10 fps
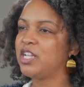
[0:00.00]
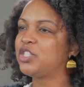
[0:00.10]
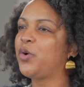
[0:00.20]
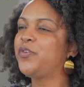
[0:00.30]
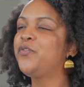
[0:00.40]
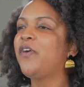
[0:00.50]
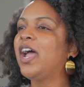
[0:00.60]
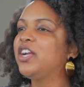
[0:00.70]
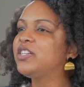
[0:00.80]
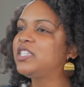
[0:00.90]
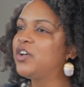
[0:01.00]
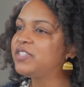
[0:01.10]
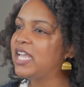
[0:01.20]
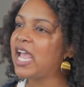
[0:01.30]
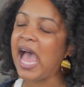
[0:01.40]
So if you find yourself
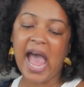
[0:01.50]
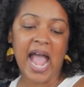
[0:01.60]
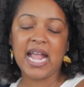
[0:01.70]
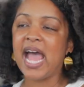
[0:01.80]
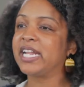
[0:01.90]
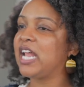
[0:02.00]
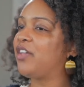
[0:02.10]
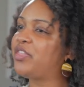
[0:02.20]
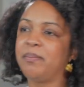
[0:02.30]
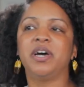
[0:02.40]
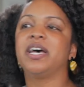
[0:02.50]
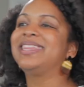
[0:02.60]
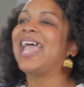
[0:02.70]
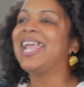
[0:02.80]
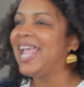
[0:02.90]
saying, I got it out the
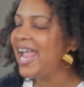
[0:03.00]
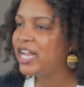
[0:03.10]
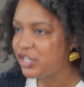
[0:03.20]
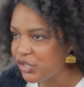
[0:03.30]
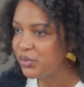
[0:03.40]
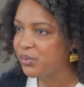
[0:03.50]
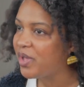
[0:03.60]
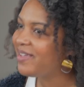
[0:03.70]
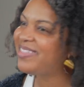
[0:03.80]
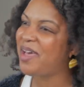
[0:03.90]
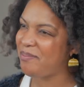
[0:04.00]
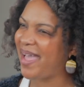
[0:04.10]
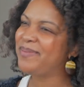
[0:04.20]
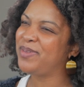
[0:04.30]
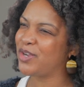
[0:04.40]
mud, they can too, that
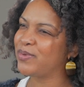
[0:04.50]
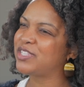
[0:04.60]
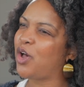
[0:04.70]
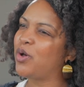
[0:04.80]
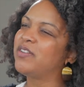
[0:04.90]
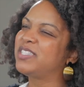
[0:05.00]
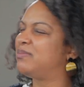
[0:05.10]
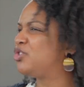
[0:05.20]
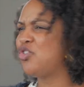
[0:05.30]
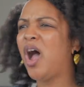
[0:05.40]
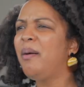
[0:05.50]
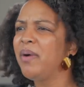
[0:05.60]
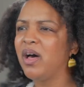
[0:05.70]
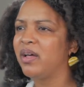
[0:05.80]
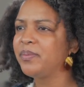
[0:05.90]
might be a result of some
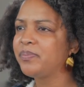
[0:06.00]
trauma.